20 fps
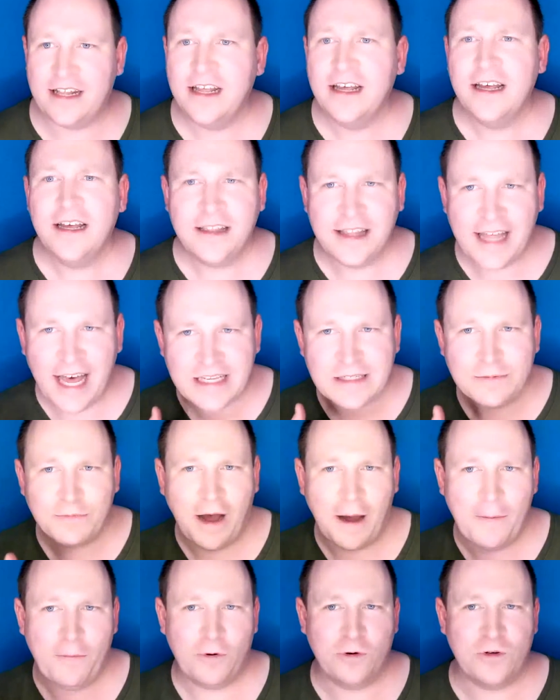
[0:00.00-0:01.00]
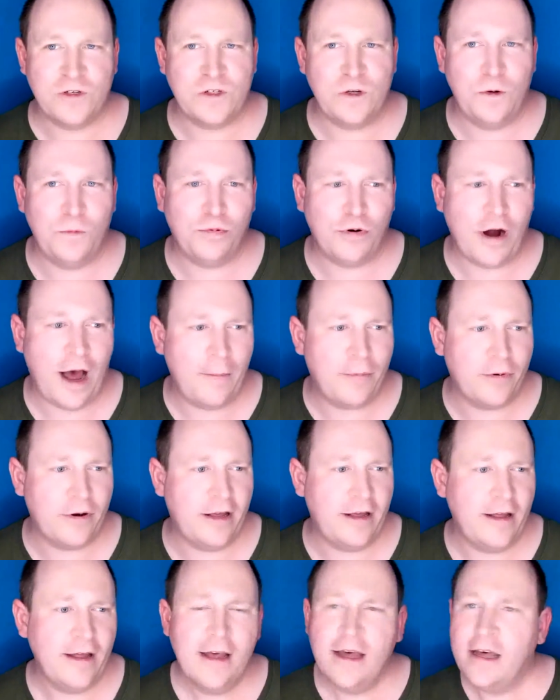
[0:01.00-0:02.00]
That's my personal property.
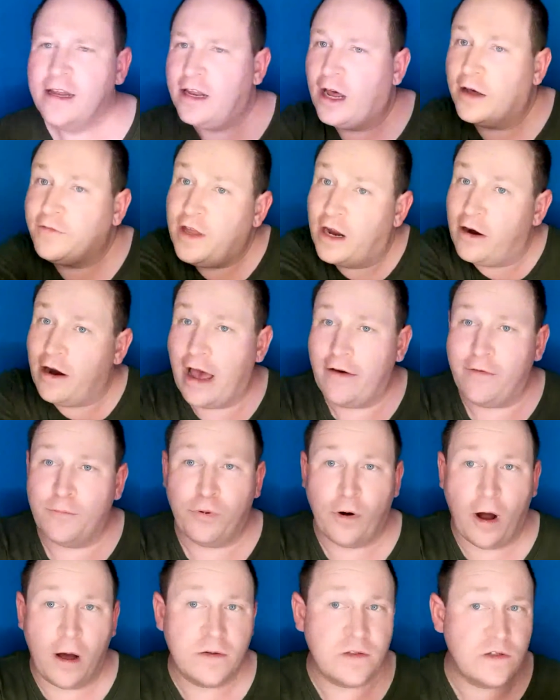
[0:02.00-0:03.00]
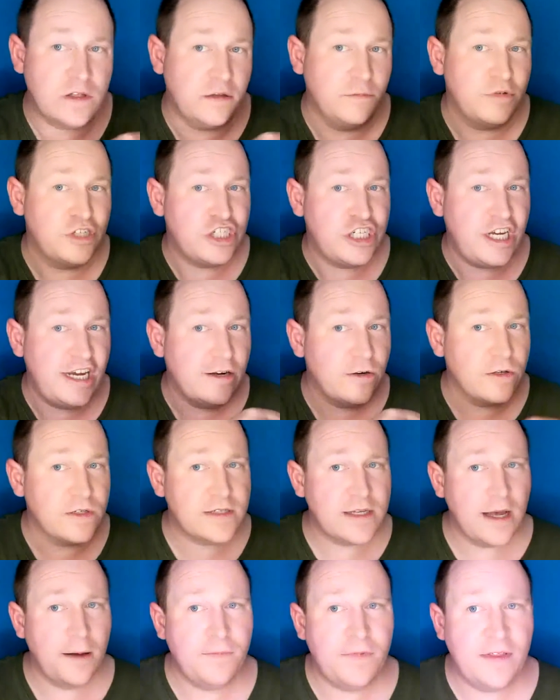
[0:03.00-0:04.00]
Now, if they're having problems with the machine or
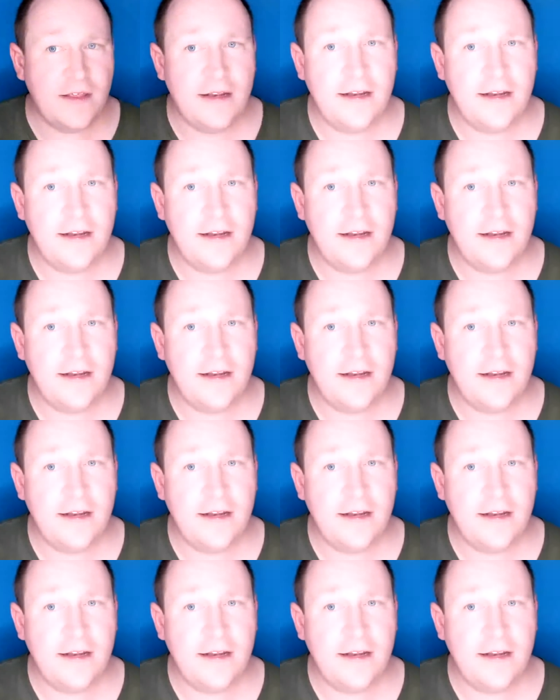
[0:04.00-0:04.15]
something,